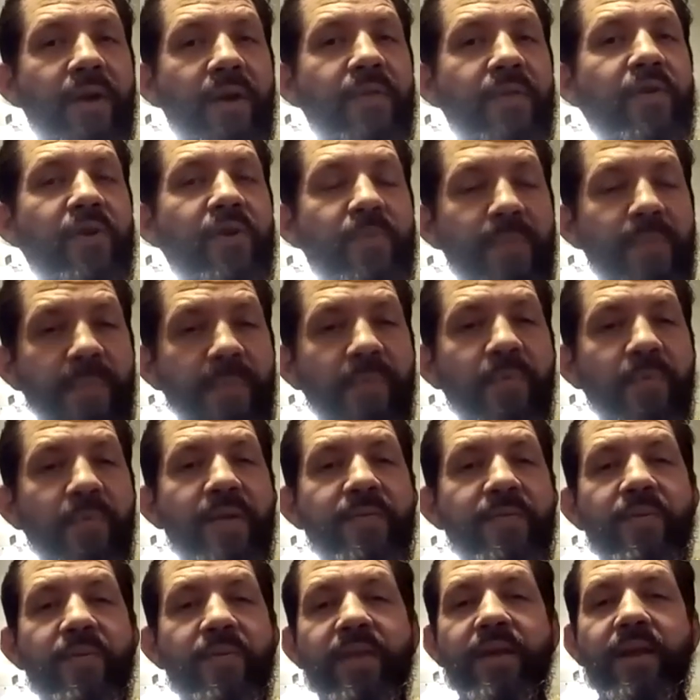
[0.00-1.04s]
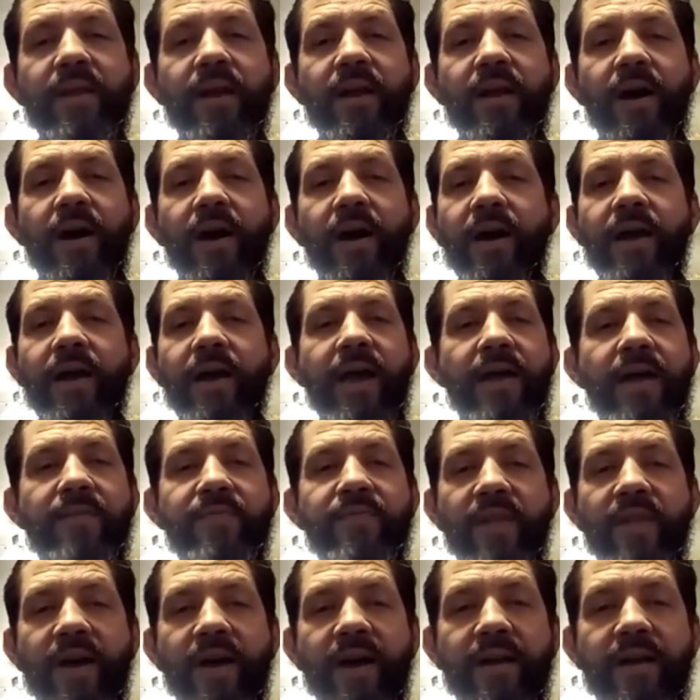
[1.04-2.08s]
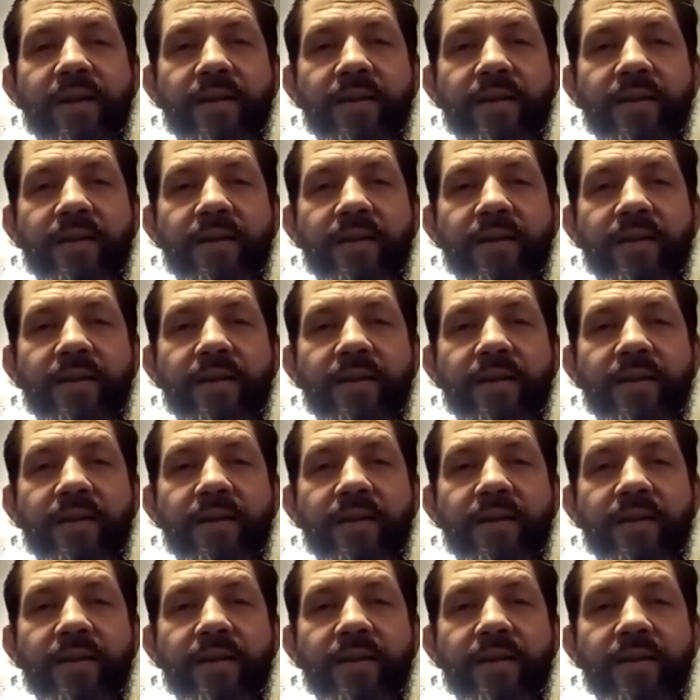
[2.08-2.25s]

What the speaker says: heard of people weaving with it. I have not.